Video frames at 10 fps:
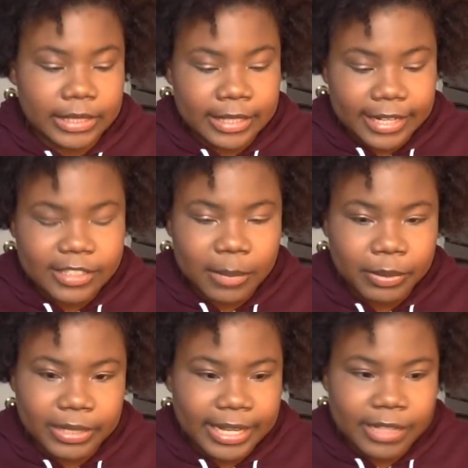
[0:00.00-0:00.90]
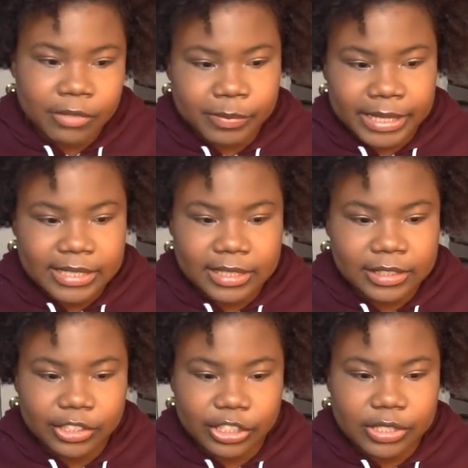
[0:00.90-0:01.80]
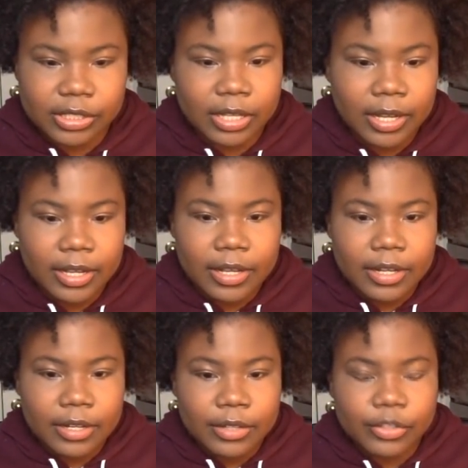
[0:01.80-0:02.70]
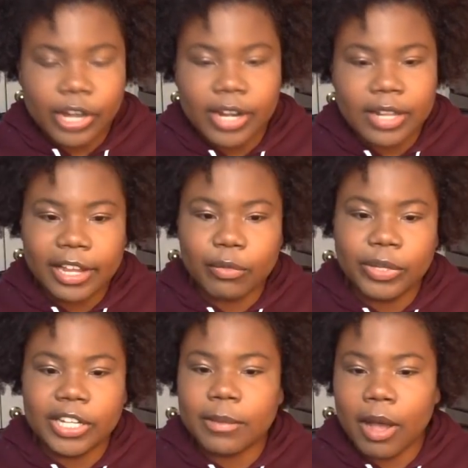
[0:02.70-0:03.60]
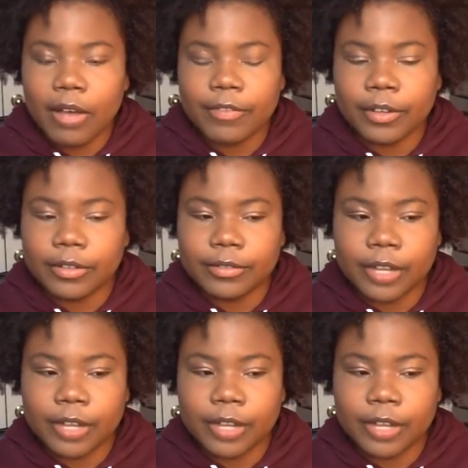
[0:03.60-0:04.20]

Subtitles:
The next couple of days was basically just trying to, like, wean him off of